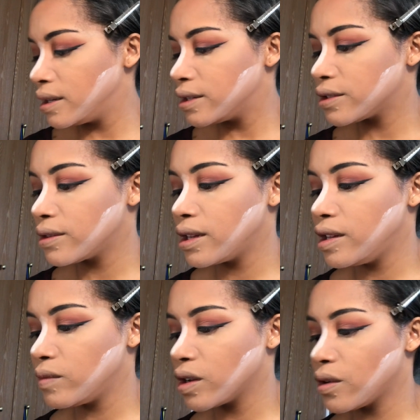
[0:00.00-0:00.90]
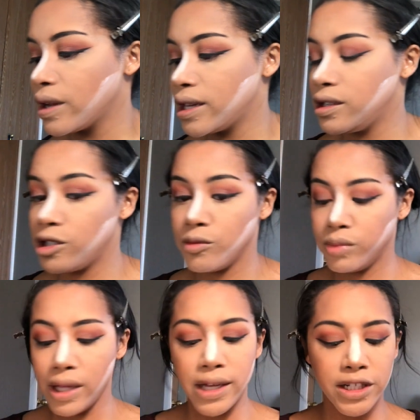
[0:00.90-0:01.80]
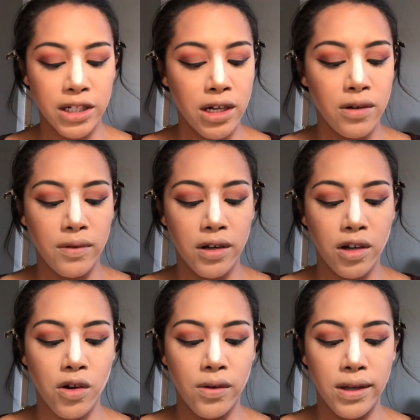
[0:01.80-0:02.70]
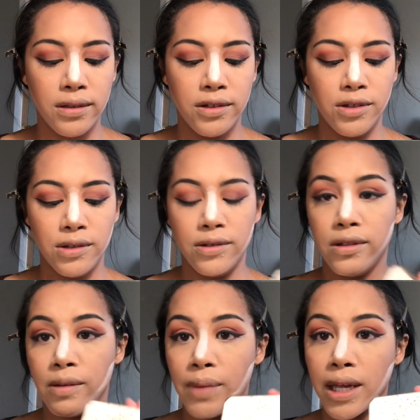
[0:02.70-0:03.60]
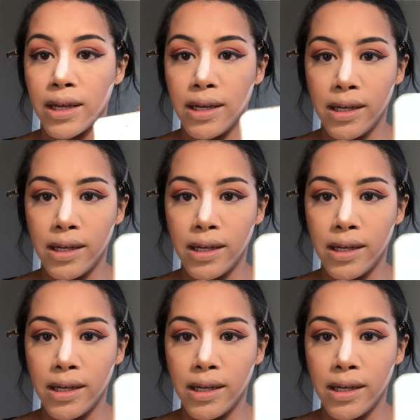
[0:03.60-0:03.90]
so then we're gonna go ahead and do blush. We're gonna go into the Becca